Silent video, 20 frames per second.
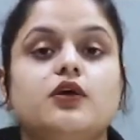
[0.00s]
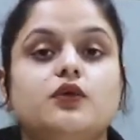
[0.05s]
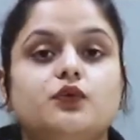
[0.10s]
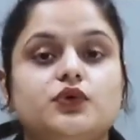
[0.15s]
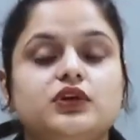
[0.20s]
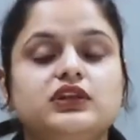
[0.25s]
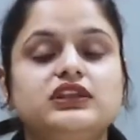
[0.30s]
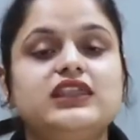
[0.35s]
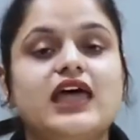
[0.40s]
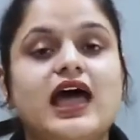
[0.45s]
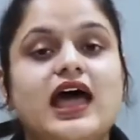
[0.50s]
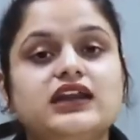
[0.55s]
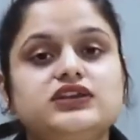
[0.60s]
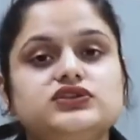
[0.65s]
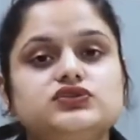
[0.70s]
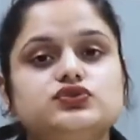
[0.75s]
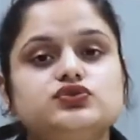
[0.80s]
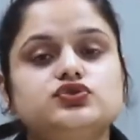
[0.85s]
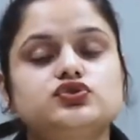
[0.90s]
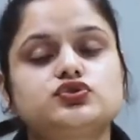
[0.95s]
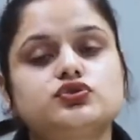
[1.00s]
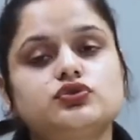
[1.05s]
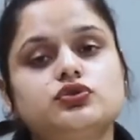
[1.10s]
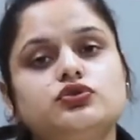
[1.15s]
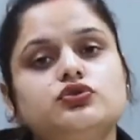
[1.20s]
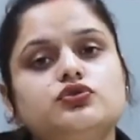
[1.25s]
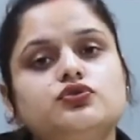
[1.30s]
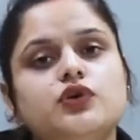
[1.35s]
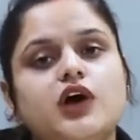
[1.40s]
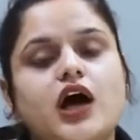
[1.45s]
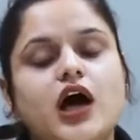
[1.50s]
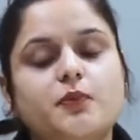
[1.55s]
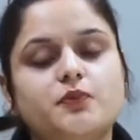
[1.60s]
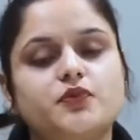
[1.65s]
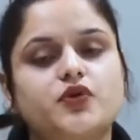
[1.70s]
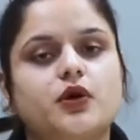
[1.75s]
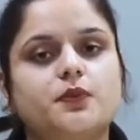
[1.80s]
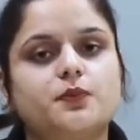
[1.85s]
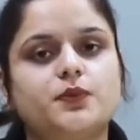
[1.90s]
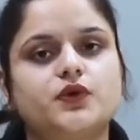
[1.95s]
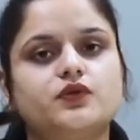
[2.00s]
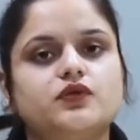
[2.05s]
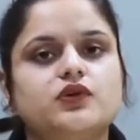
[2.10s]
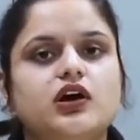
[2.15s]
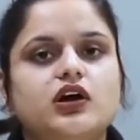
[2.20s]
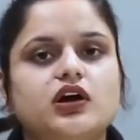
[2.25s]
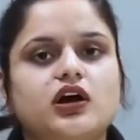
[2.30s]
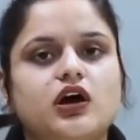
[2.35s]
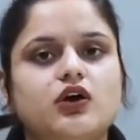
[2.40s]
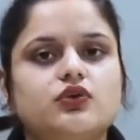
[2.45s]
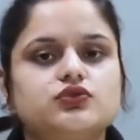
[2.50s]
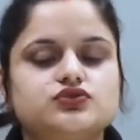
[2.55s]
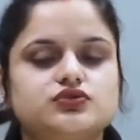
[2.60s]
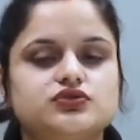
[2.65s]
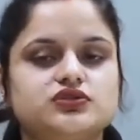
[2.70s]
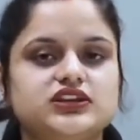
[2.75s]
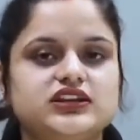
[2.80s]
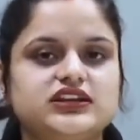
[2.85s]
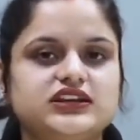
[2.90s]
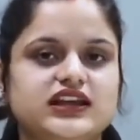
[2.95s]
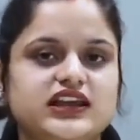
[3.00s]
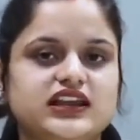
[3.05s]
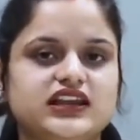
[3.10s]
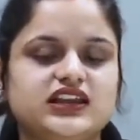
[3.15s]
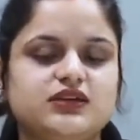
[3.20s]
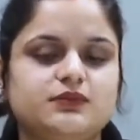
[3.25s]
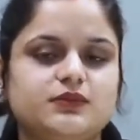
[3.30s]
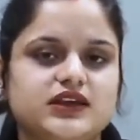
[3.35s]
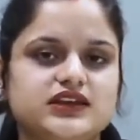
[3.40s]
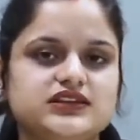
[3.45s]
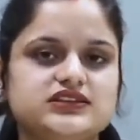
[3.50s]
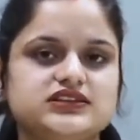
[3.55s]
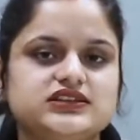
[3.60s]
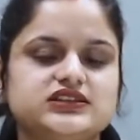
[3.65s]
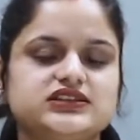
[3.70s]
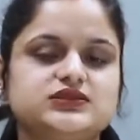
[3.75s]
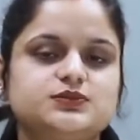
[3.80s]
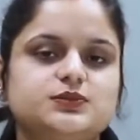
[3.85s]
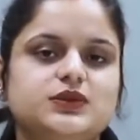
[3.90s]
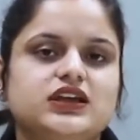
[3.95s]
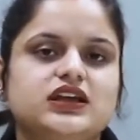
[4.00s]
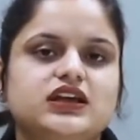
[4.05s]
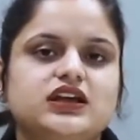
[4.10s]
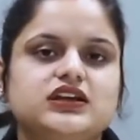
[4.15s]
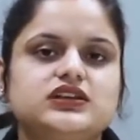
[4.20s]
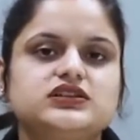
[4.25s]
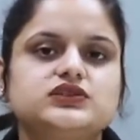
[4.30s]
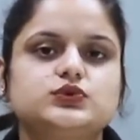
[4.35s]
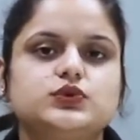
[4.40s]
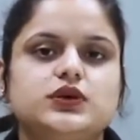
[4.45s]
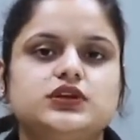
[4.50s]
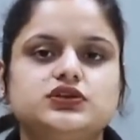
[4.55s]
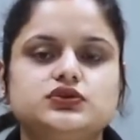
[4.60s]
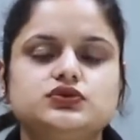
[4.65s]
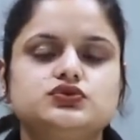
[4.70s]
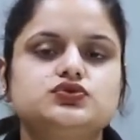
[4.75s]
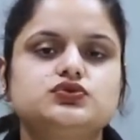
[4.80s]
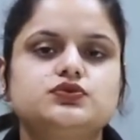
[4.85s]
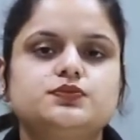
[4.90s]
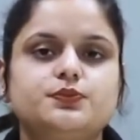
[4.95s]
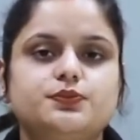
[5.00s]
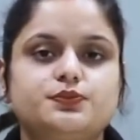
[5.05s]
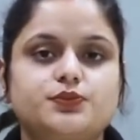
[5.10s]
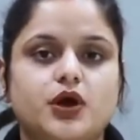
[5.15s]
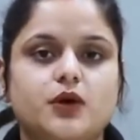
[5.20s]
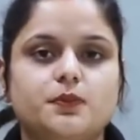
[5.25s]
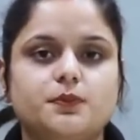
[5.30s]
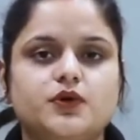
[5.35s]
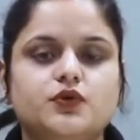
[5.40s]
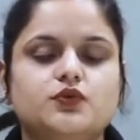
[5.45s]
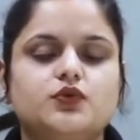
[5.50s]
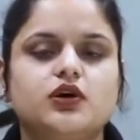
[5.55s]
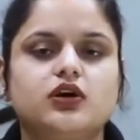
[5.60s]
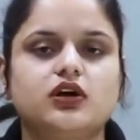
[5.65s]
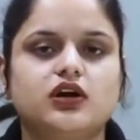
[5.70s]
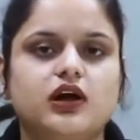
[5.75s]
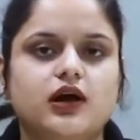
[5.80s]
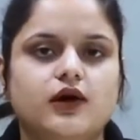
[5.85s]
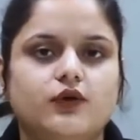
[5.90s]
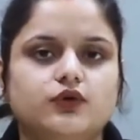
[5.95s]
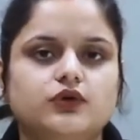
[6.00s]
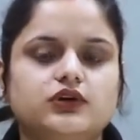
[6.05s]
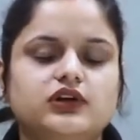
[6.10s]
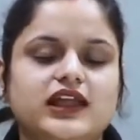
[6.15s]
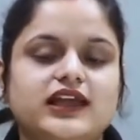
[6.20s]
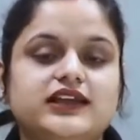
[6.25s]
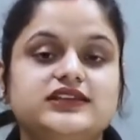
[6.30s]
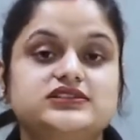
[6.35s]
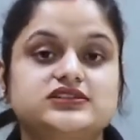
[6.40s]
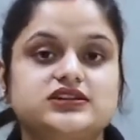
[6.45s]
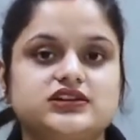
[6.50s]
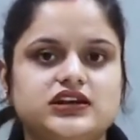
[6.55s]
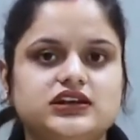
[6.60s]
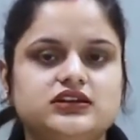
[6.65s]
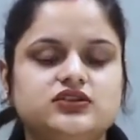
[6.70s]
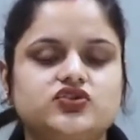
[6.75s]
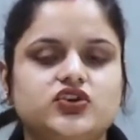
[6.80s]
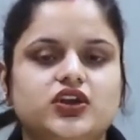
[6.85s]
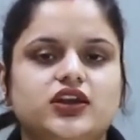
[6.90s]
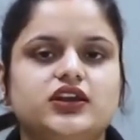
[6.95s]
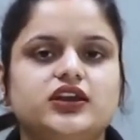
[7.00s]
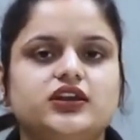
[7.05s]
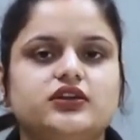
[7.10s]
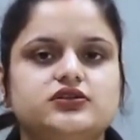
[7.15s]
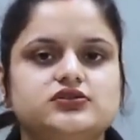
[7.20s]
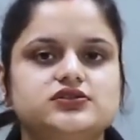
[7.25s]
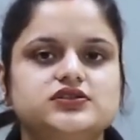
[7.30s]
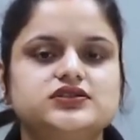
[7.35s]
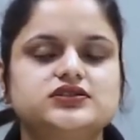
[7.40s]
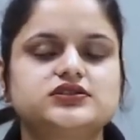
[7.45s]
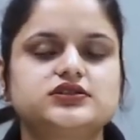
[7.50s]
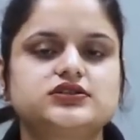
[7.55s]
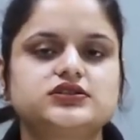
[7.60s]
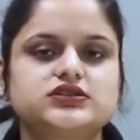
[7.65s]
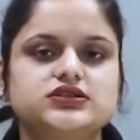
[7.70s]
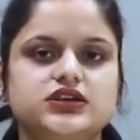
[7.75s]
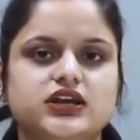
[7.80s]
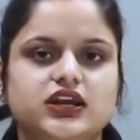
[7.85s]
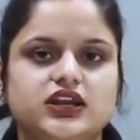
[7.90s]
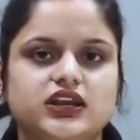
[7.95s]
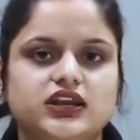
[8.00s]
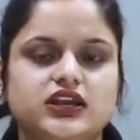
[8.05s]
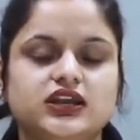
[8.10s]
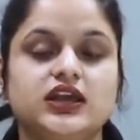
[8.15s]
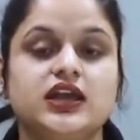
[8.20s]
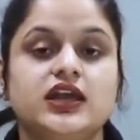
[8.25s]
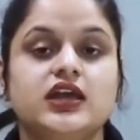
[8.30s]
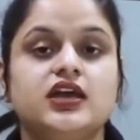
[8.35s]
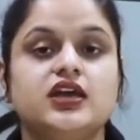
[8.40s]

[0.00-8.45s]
With that, you should do a proper workout on the daily basis, because when you do proper workout like strength training, resistance training,